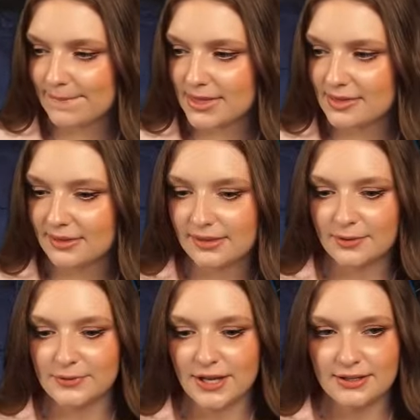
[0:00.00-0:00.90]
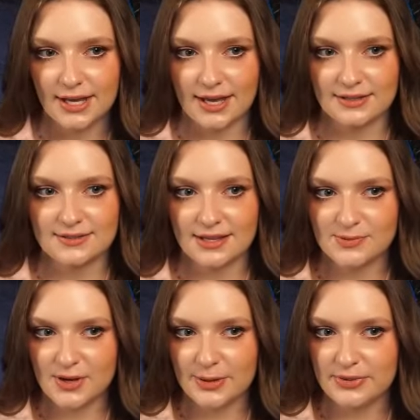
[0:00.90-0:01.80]
The thumbnail, yes, that's
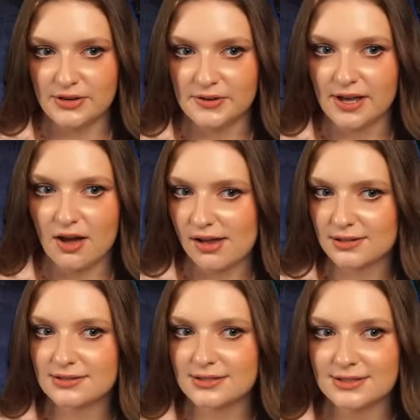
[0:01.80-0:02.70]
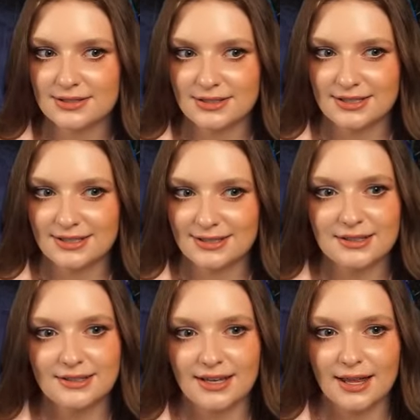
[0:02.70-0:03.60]
my yacht
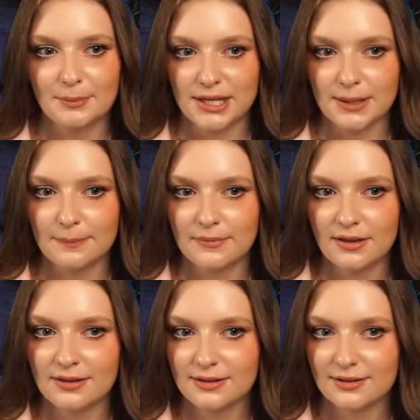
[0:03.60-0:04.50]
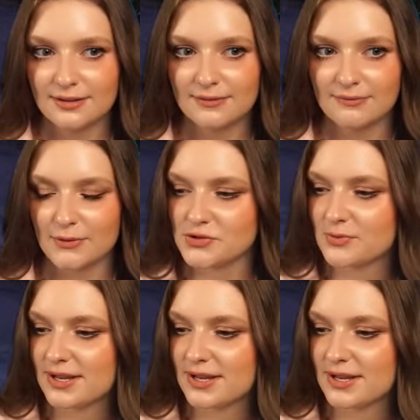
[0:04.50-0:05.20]
meme. Those are my